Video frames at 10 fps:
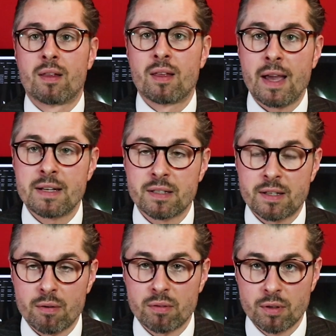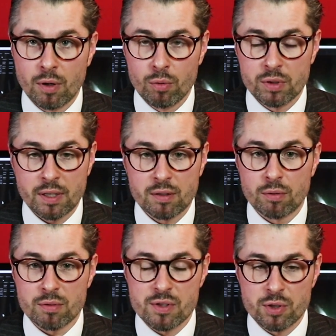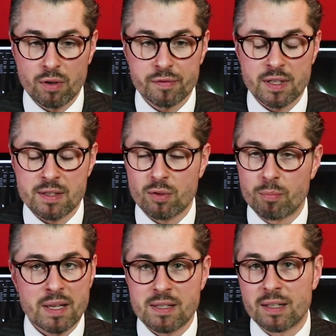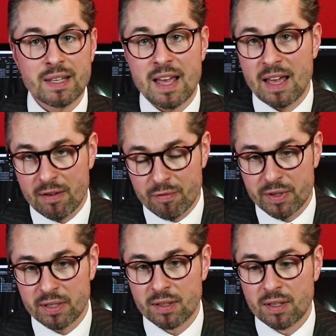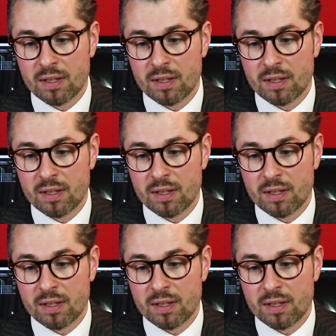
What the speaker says: 18 karat gold, and gold is soft, and so basically every